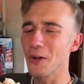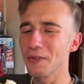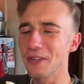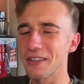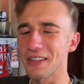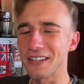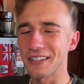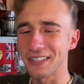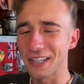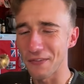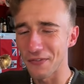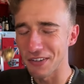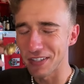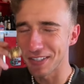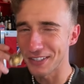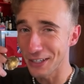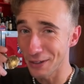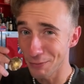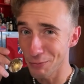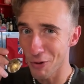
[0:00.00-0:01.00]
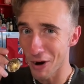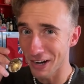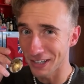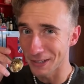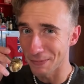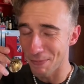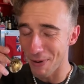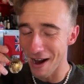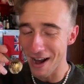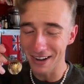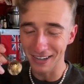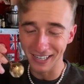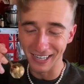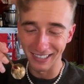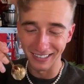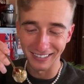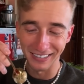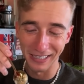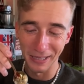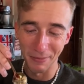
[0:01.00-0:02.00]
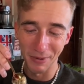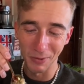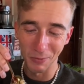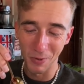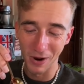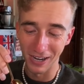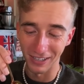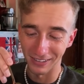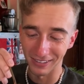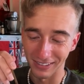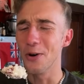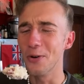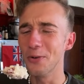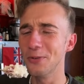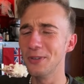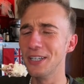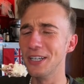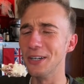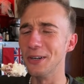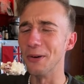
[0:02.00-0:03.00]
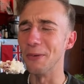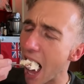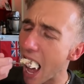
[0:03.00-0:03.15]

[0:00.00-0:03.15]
that this stuff is still brought to potlucks in the Midwest. Oh dear.